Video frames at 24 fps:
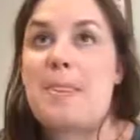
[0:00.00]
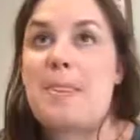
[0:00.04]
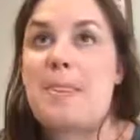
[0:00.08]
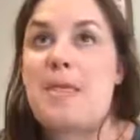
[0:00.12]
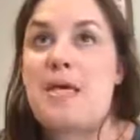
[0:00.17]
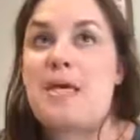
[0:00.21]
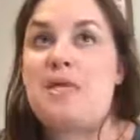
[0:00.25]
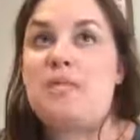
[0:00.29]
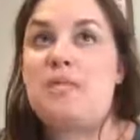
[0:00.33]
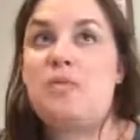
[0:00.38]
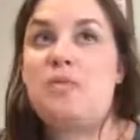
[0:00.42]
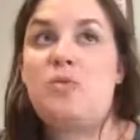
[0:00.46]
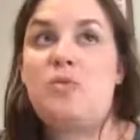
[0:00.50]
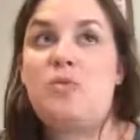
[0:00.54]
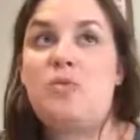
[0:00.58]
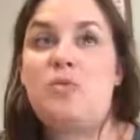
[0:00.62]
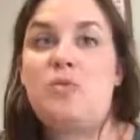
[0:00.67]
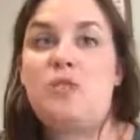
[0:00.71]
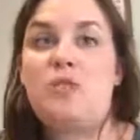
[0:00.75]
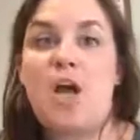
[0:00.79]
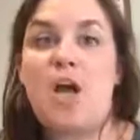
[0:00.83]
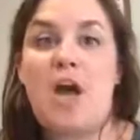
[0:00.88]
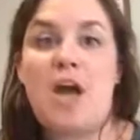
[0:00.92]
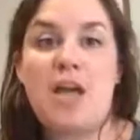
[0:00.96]
So, as we're
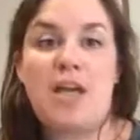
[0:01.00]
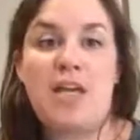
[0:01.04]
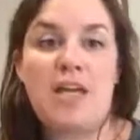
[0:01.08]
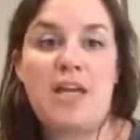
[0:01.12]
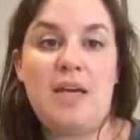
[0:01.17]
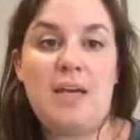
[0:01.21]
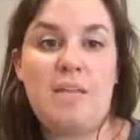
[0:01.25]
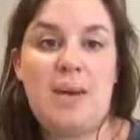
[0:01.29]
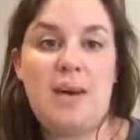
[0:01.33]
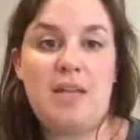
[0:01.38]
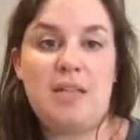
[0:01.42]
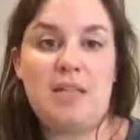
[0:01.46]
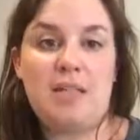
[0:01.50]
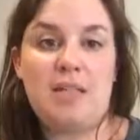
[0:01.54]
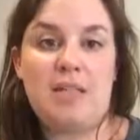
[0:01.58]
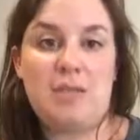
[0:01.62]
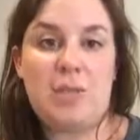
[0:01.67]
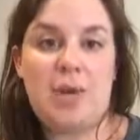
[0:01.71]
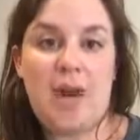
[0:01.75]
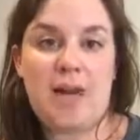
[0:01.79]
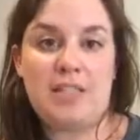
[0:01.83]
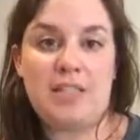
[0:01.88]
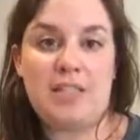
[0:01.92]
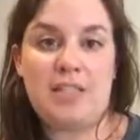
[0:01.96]
talking about this
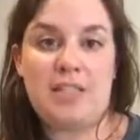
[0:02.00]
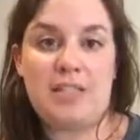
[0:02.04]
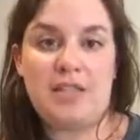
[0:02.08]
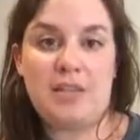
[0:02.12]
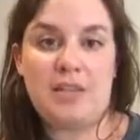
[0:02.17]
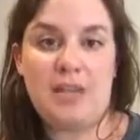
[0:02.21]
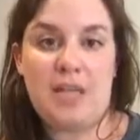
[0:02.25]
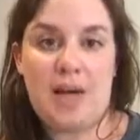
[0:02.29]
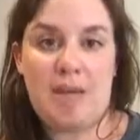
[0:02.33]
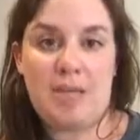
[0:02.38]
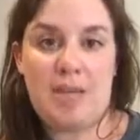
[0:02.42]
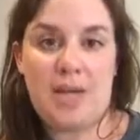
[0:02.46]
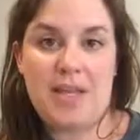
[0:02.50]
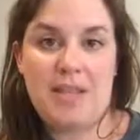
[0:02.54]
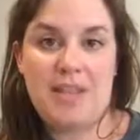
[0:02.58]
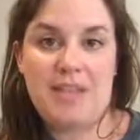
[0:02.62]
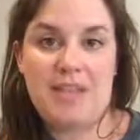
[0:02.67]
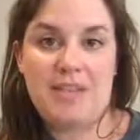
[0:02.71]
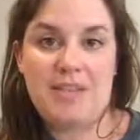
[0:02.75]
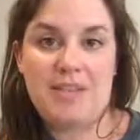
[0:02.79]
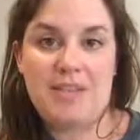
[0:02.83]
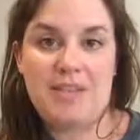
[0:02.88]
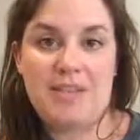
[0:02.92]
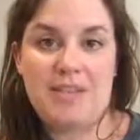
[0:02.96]
practice of Sabbath,
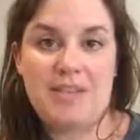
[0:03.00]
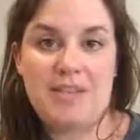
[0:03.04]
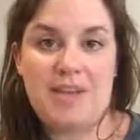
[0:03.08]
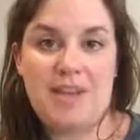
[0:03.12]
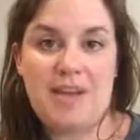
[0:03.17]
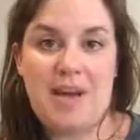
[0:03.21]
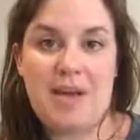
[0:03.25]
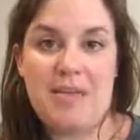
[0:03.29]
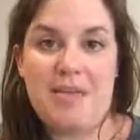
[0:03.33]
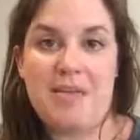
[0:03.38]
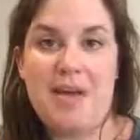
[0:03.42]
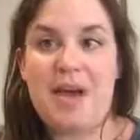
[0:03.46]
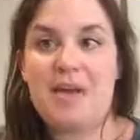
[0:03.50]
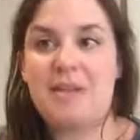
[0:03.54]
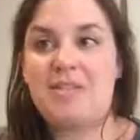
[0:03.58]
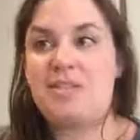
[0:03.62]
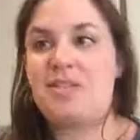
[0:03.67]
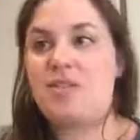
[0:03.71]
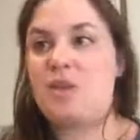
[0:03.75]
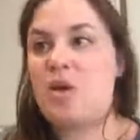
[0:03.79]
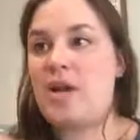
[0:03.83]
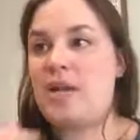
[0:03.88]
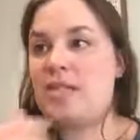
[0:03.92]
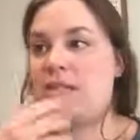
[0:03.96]
I'm not
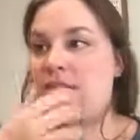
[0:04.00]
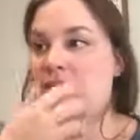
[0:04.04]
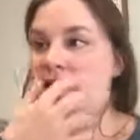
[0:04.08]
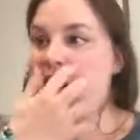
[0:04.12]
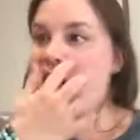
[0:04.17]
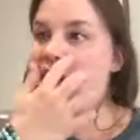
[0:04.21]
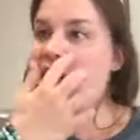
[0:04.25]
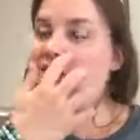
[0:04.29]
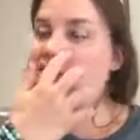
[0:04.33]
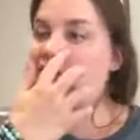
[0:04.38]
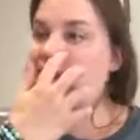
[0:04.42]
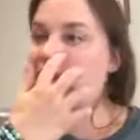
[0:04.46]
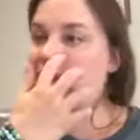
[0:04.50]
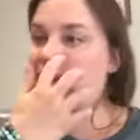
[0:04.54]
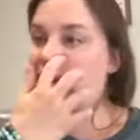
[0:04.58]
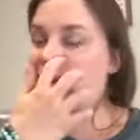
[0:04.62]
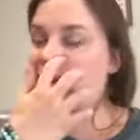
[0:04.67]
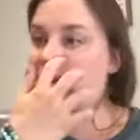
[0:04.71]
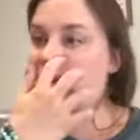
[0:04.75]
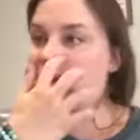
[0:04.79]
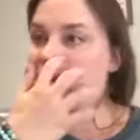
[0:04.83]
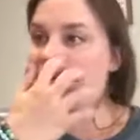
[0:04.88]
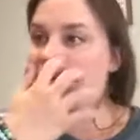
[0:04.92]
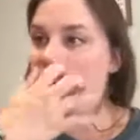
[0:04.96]
trying to
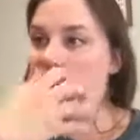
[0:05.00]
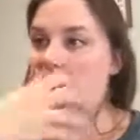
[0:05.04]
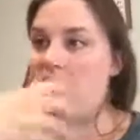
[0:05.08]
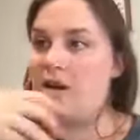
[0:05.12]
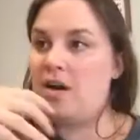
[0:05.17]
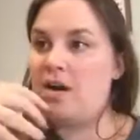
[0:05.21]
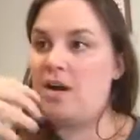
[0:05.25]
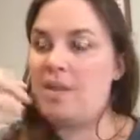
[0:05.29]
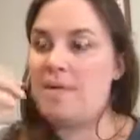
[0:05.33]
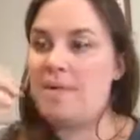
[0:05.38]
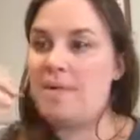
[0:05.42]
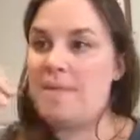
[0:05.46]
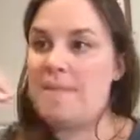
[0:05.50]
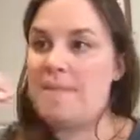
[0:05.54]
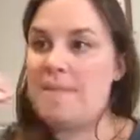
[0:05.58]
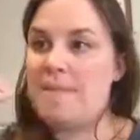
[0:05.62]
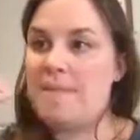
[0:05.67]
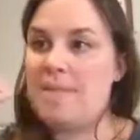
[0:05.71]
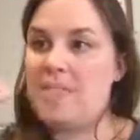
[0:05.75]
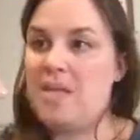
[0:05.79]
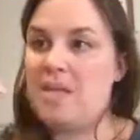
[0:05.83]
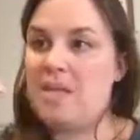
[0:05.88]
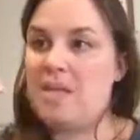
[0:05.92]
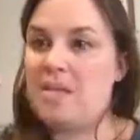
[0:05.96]
advocate for
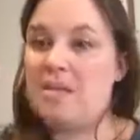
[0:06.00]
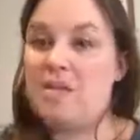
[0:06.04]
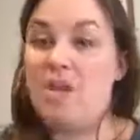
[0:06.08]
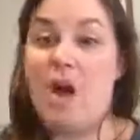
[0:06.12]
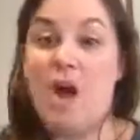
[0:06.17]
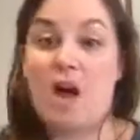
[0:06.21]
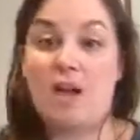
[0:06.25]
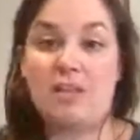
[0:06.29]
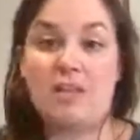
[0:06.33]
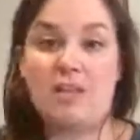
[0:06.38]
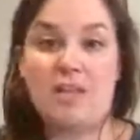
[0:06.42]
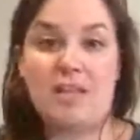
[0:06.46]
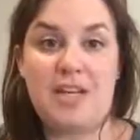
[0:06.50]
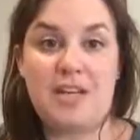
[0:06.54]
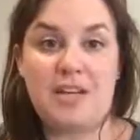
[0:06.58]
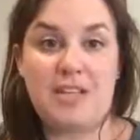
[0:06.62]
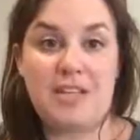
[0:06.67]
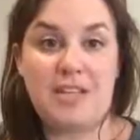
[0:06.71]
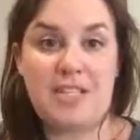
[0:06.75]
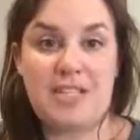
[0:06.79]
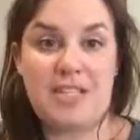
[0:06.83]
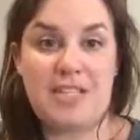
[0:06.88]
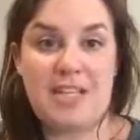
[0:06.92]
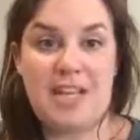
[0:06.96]
laws that are
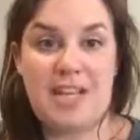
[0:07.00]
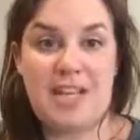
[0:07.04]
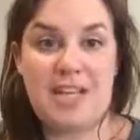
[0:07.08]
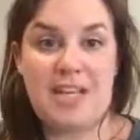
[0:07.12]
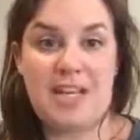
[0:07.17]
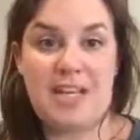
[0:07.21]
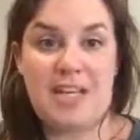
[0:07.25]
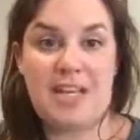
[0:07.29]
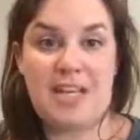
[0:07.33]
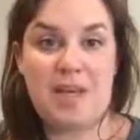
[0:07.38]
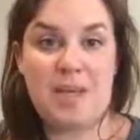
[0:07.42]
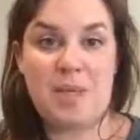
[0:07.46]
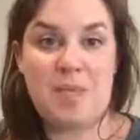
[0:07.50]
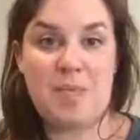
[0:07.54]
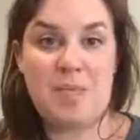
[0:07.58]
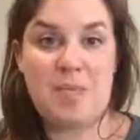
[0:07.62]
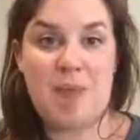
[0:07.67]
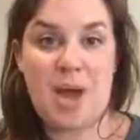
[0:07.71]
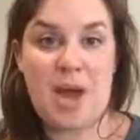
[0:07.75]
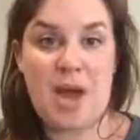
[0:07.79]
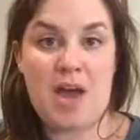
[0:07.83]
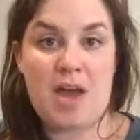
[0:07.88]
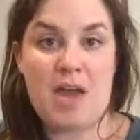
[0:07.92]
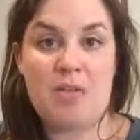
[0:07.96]
dictated
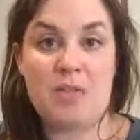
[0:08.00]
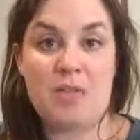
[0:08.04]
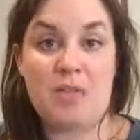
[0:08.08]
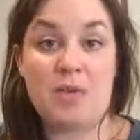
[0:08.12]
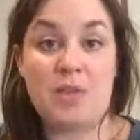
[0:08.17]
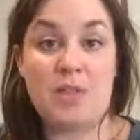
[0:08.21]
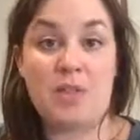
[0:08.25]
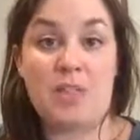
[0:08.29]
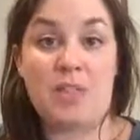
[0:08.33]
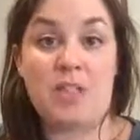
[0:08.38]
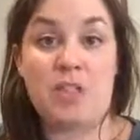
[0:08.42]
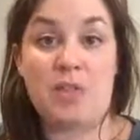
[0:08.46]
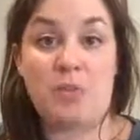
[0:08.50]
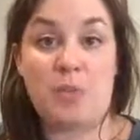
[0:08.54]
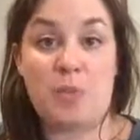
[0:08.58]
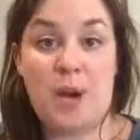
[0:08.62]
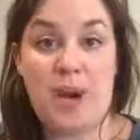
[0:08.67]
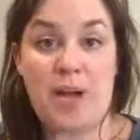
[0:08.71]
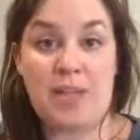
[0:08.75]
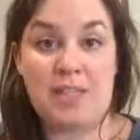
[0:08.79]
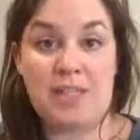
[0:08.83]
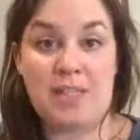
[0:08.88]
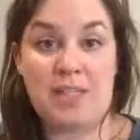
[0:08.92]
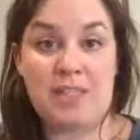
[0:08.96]
by religious
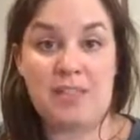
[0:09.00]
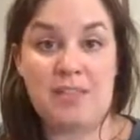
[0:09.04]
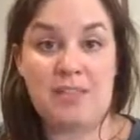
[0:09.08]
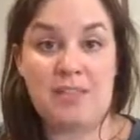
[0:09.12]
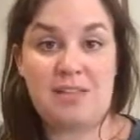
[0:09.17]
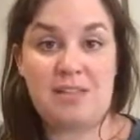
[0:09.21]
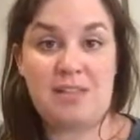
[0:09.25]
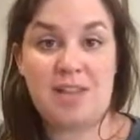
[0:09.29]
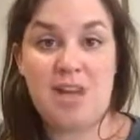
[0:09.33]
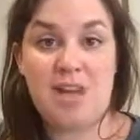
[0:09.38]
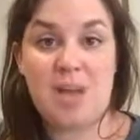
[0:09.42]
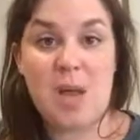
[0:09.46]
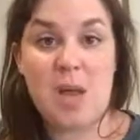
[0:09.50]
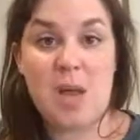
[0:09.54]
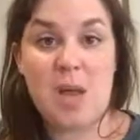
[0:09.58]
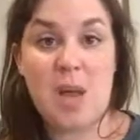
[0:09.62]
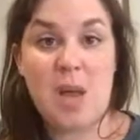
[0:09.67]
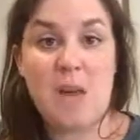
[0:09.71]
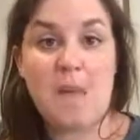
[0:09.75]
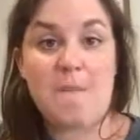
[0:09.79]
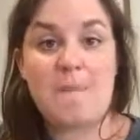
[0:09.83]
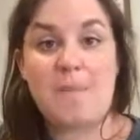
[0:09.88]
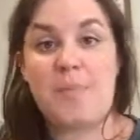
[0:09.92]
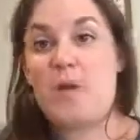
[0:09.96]
practice,
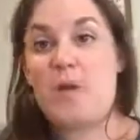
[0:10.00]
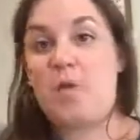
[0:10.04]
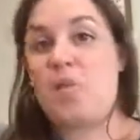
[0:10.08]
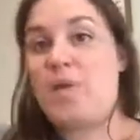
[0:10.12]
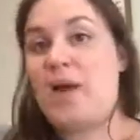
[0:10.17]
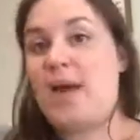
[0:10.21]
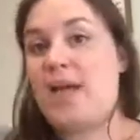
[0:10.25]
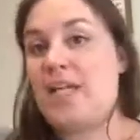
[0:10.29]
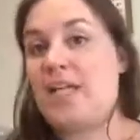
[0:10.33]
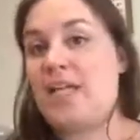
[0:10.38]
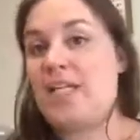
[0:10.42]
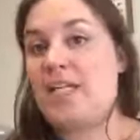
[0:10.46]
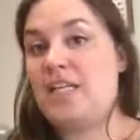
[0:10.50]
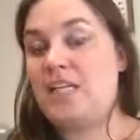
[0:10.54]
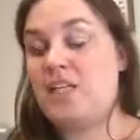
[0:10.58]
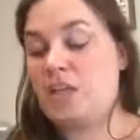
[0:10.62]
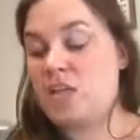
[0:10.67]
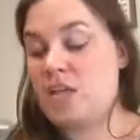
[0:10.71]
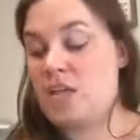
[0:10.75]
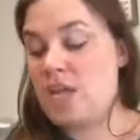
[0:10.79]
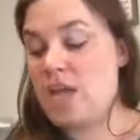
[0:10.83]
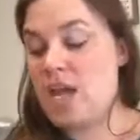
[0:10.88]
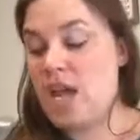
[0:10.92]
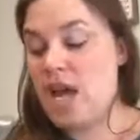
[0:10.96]
but a
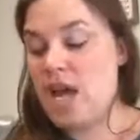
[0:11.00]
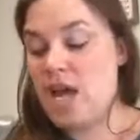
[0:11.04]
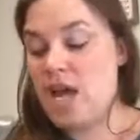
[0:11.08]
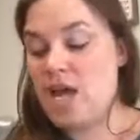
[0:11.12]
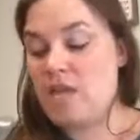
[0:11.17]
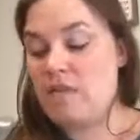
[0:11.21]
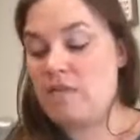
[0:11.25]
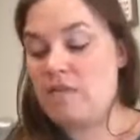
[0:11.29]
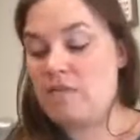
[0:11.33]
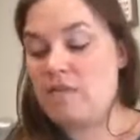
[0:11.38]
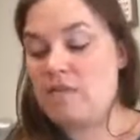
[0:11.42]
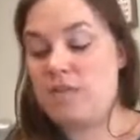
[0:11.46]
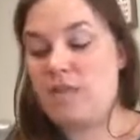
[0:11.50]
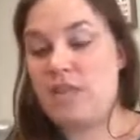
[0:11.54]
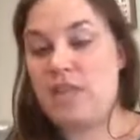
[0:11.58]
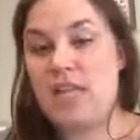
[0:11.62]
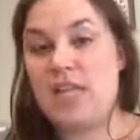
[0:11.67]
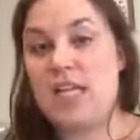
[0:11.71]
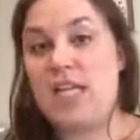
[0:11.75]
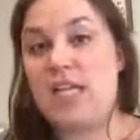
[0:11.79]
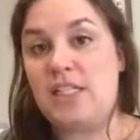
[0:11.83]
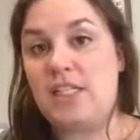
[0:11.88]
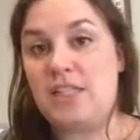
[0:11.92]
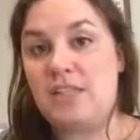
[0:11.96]
recognition of
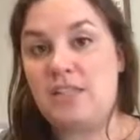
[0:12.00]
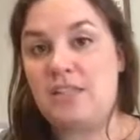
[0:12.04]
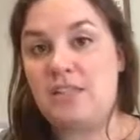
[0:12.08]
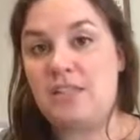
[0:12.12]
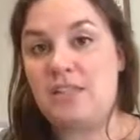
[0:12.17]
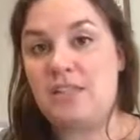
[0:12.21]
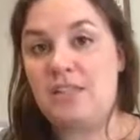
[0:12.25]
this,